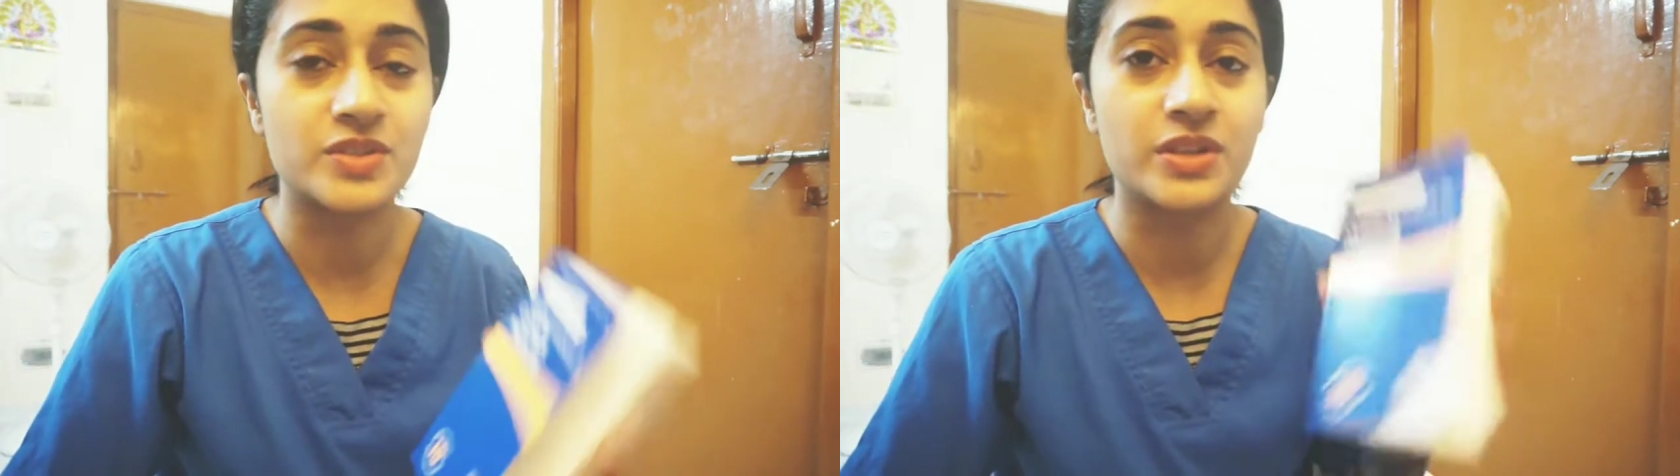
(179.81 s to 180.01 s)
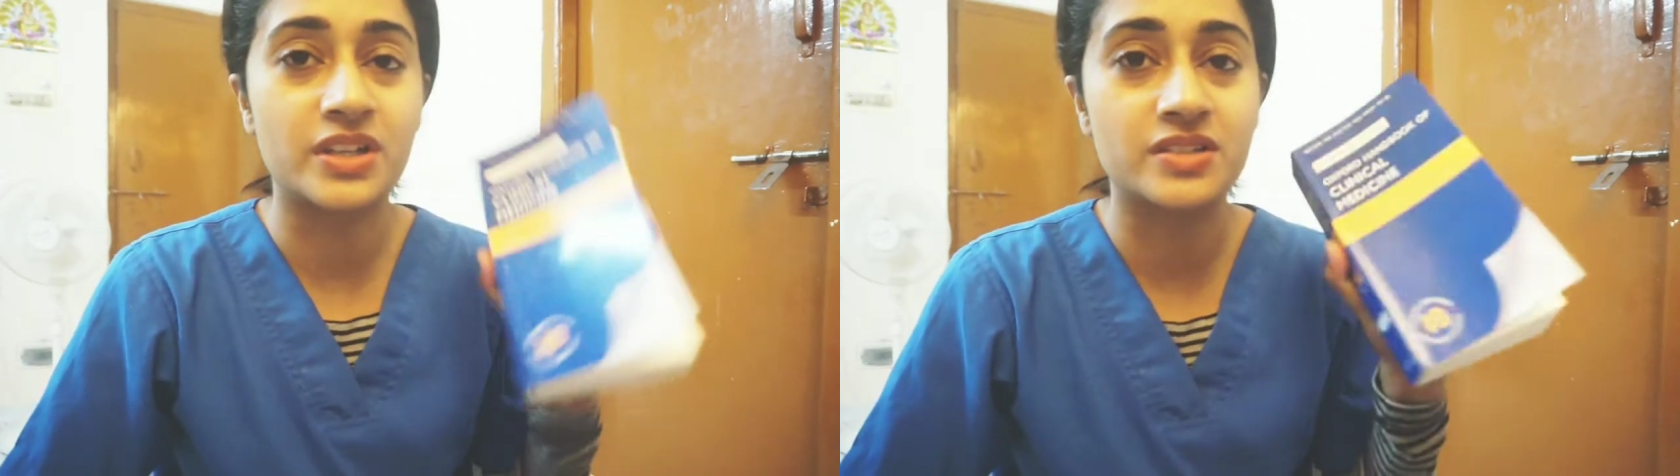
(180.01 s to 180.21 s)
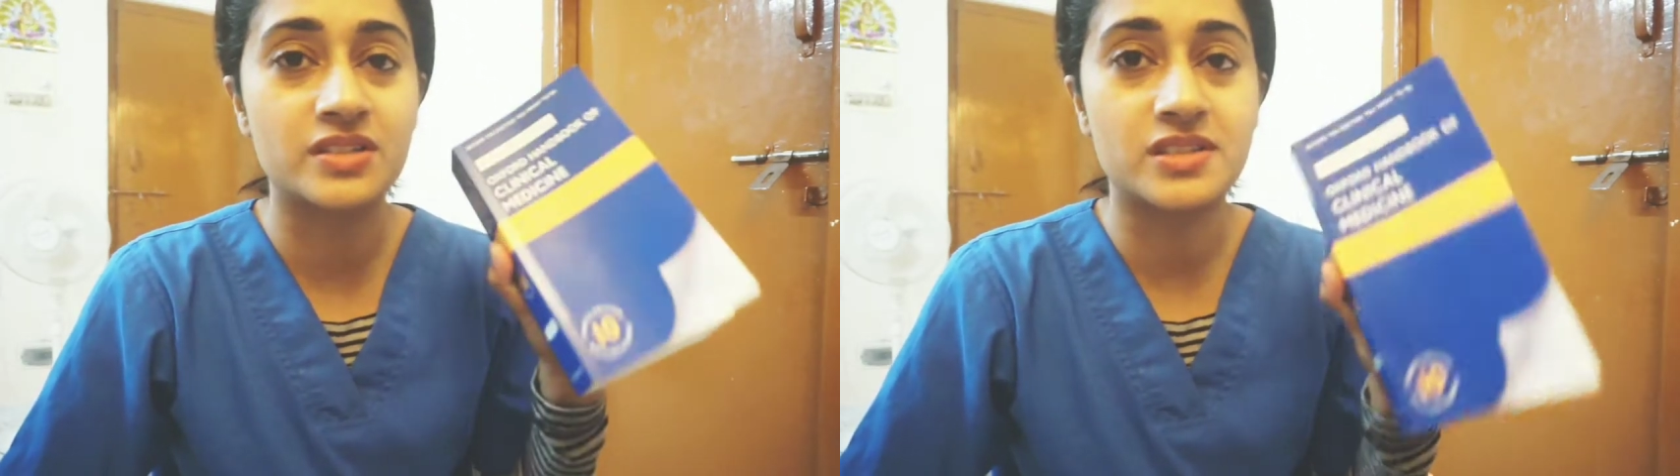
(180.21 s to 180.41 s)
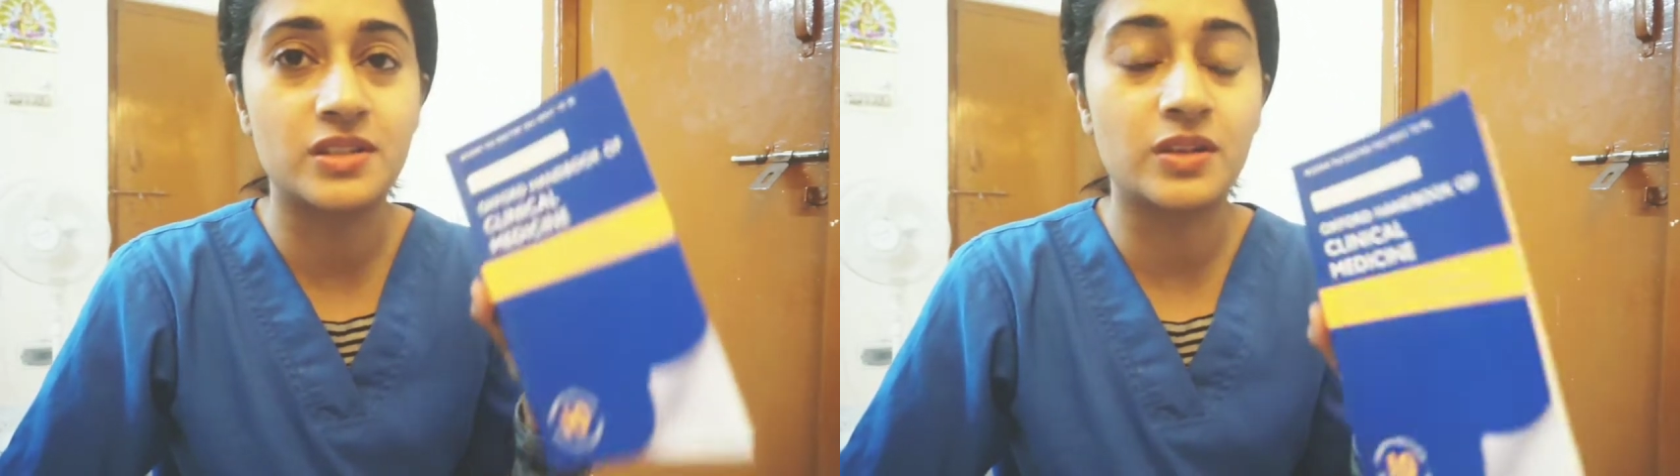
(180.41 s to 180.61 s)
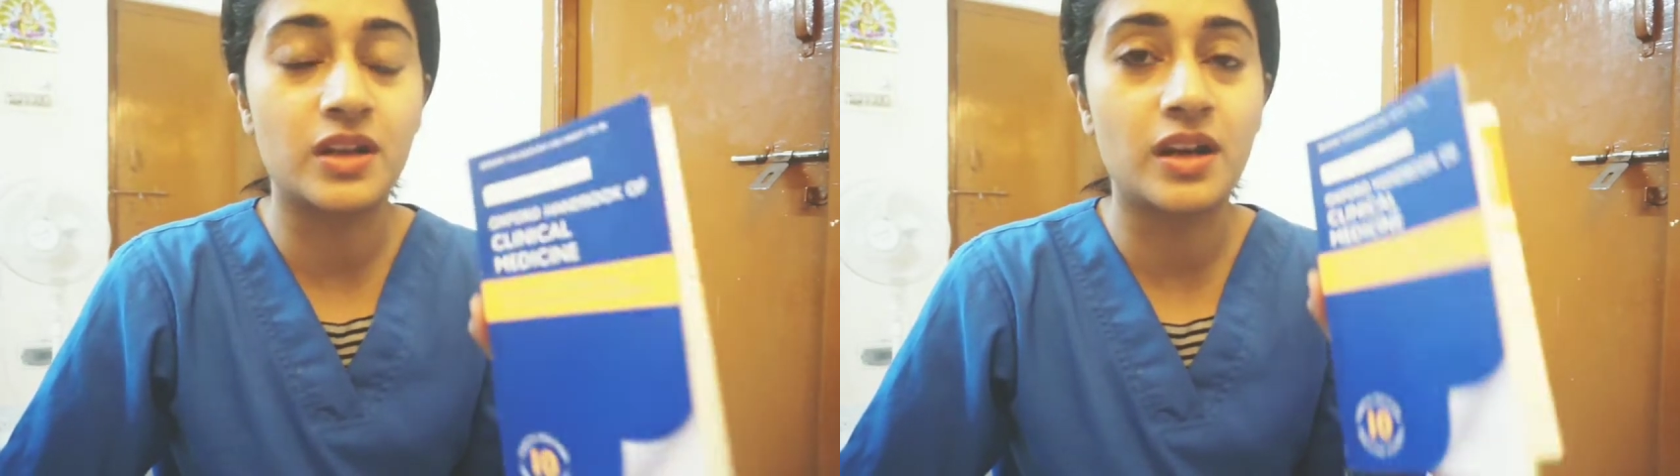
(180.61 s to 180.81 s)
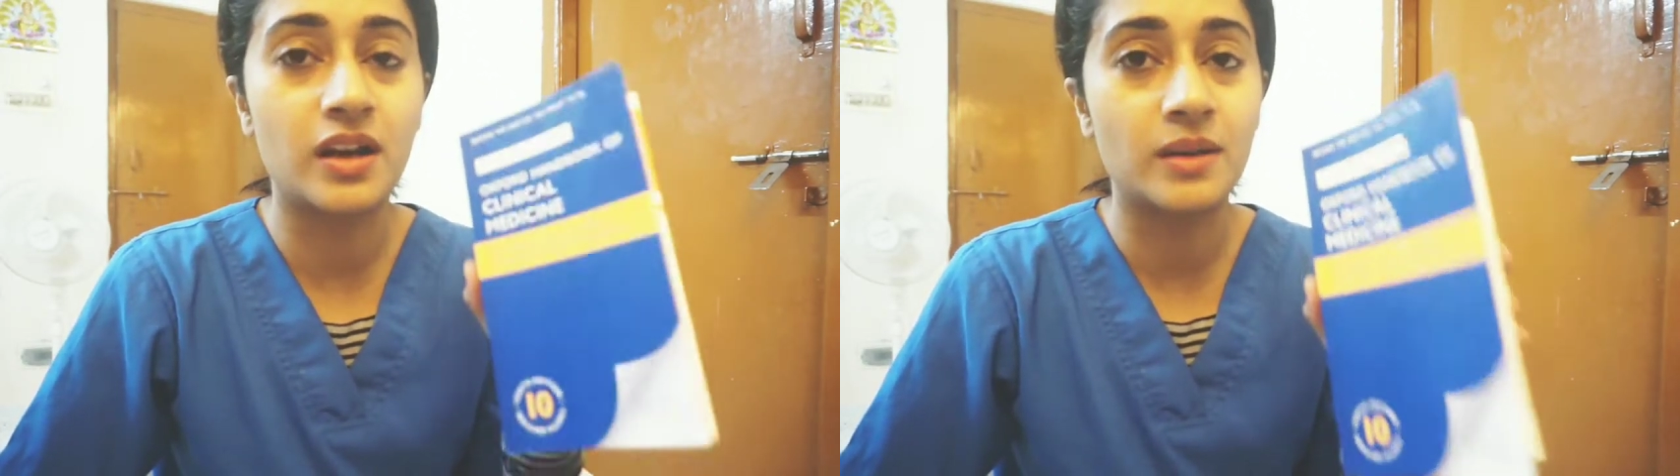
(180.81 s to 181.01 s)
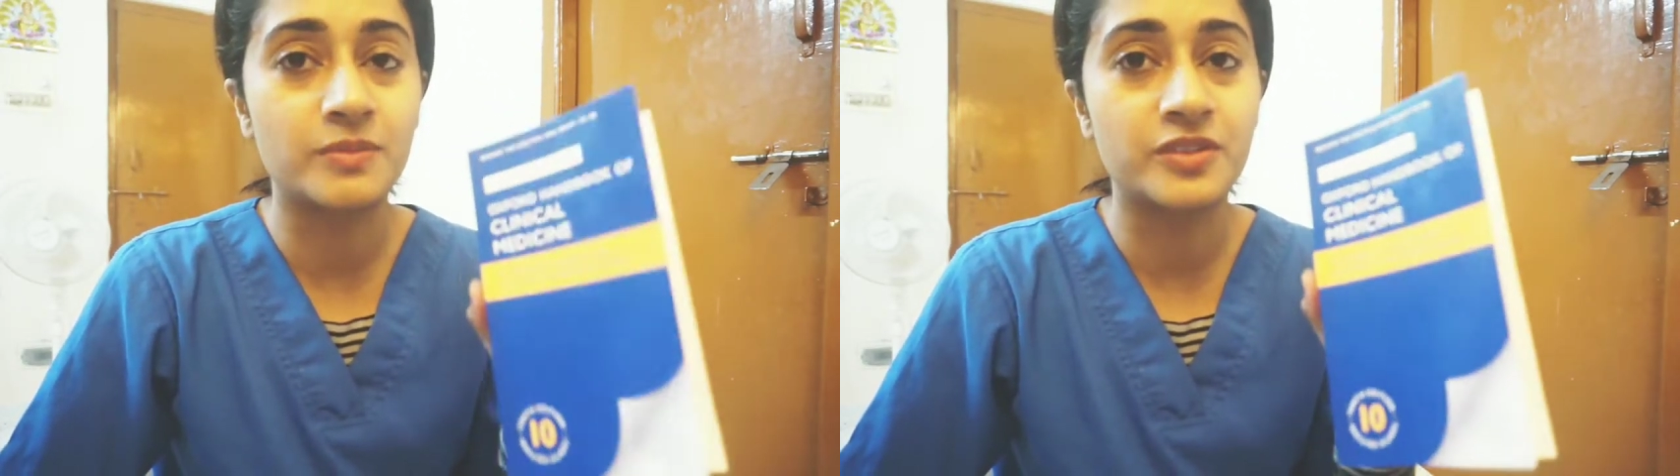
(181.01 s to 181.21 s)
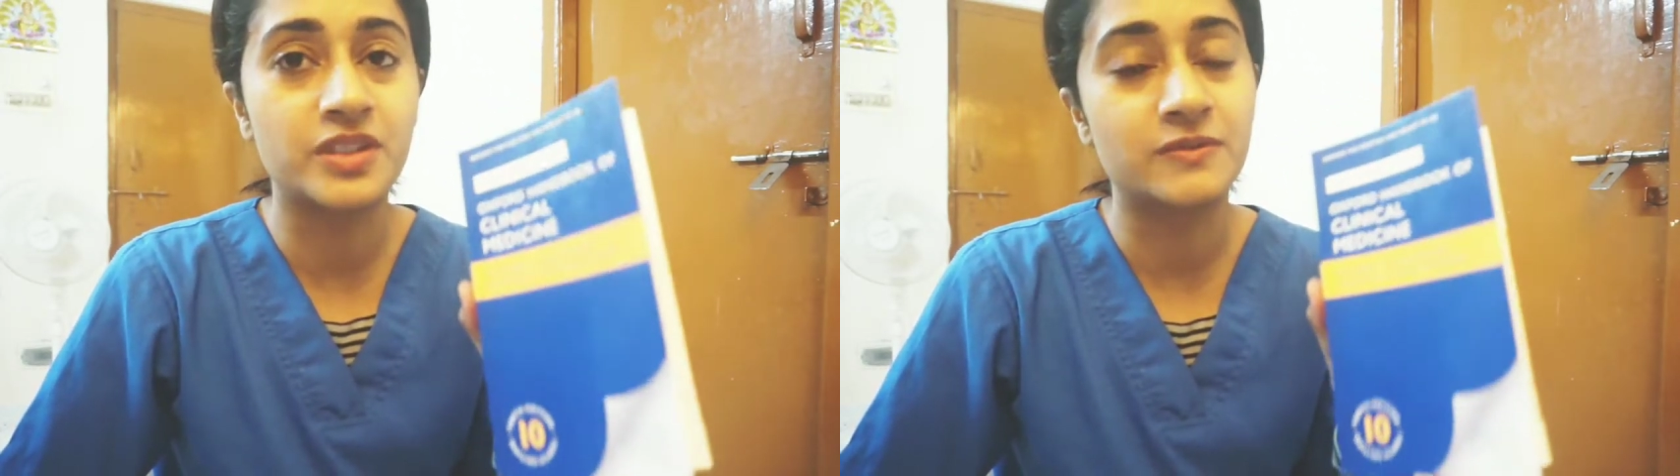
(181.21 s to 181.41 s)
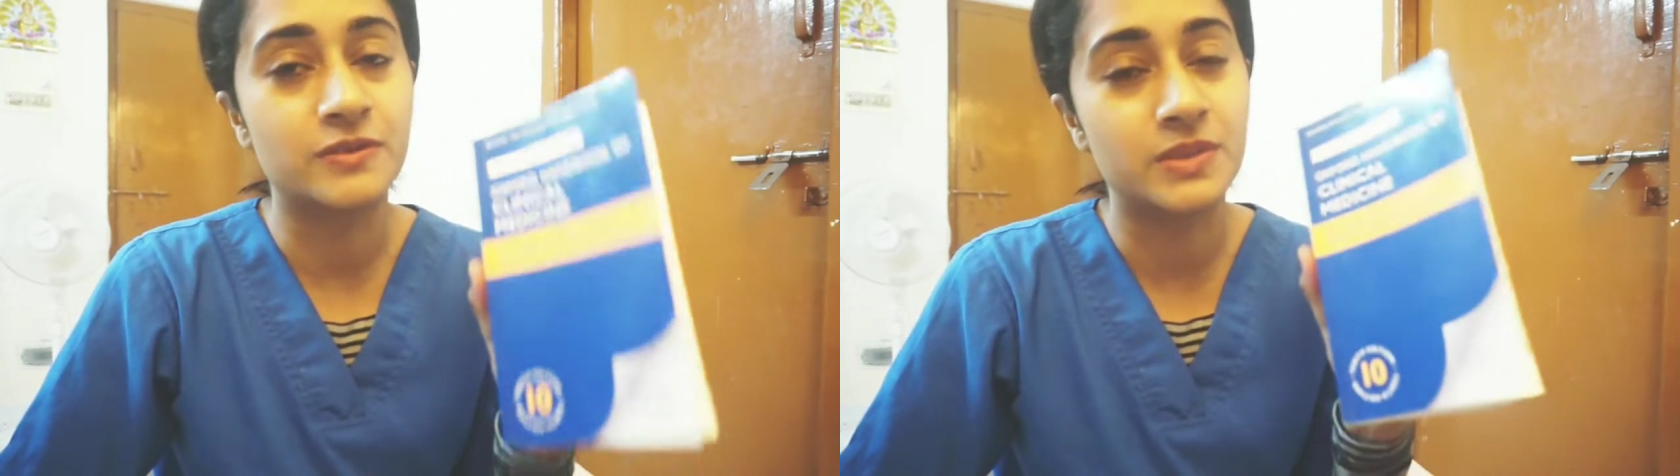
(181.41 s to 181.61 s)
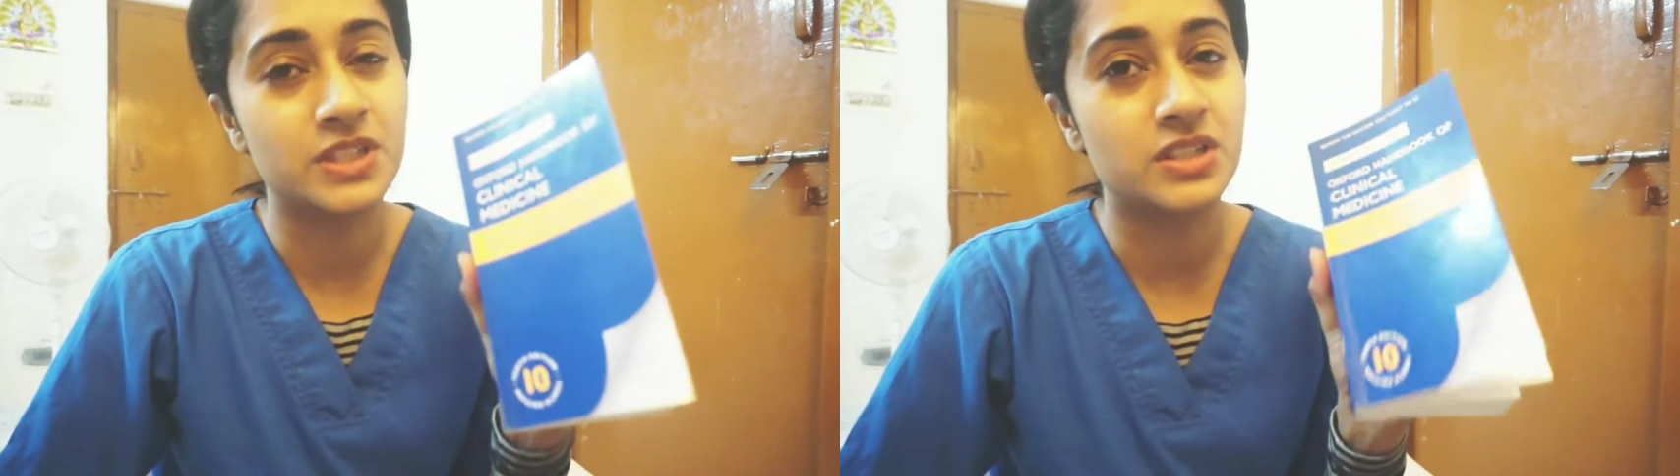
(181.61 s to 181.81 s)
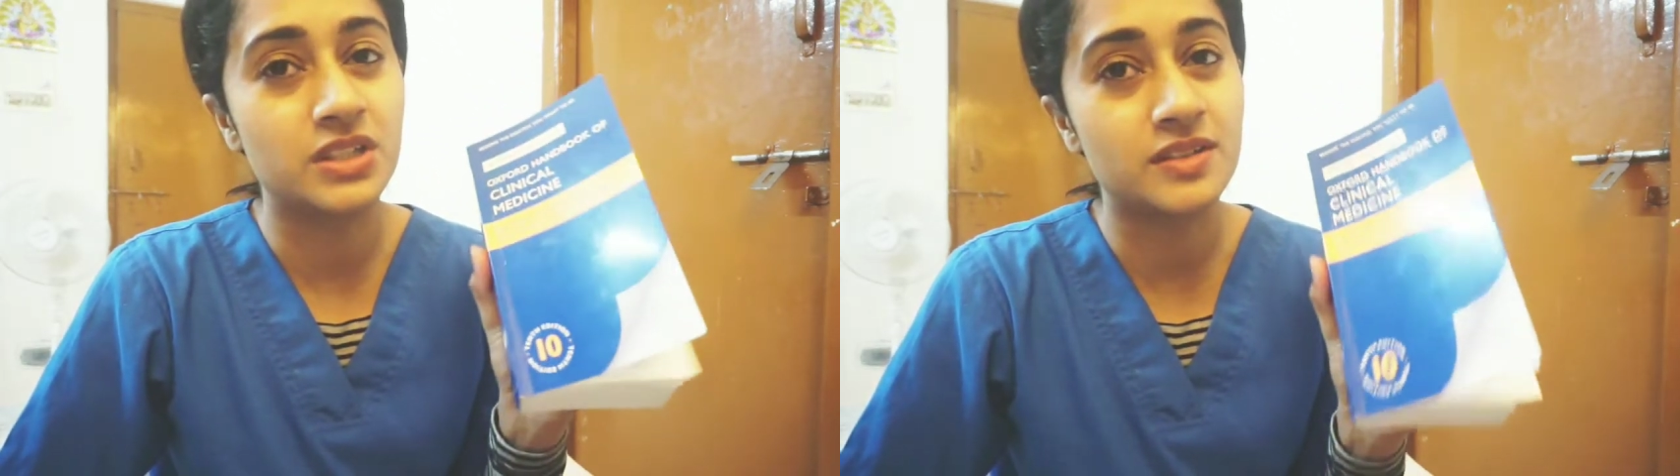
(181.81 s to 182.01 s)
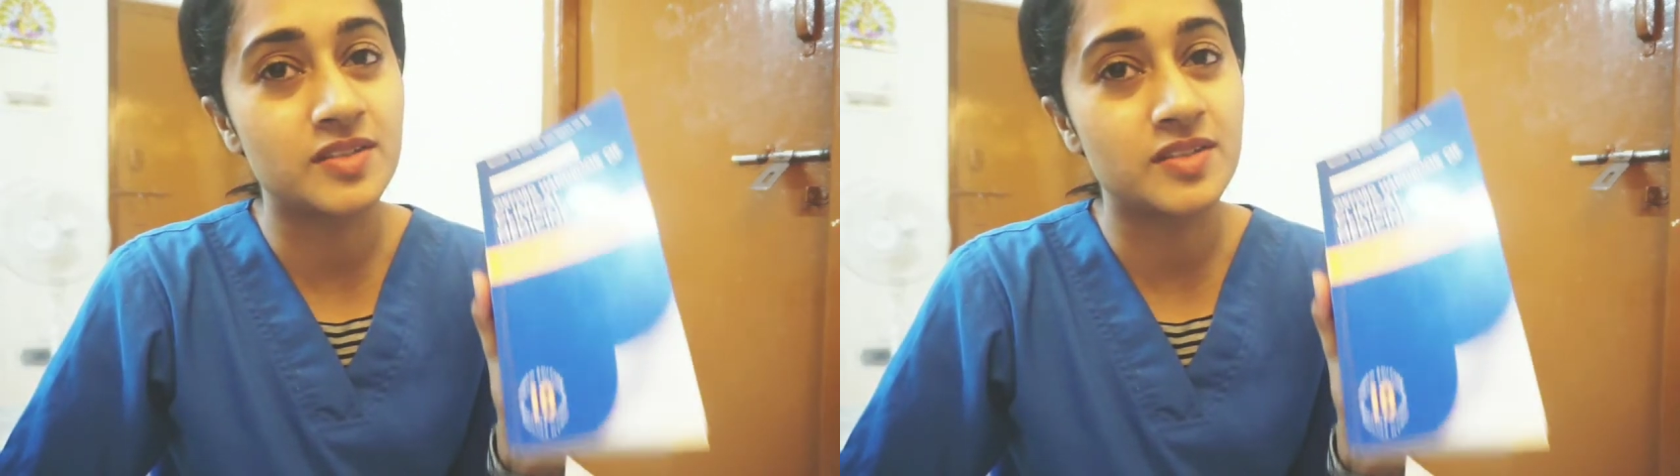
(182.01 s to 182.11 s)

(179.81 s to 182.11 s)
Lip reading: You can just look up for the information in this